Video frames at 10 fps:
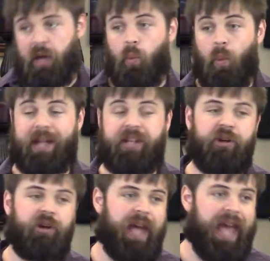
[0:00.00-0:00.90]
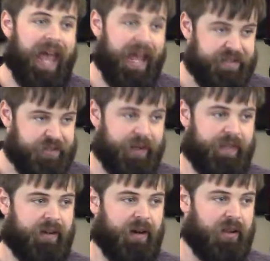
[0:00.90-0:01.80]
when you're
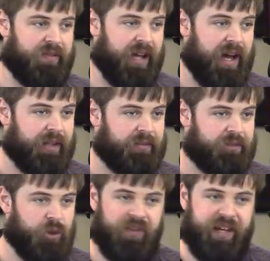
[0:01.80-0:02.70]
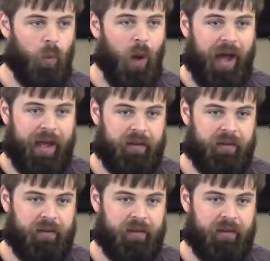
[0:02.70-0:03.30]
answering the call of God. Don't forget why.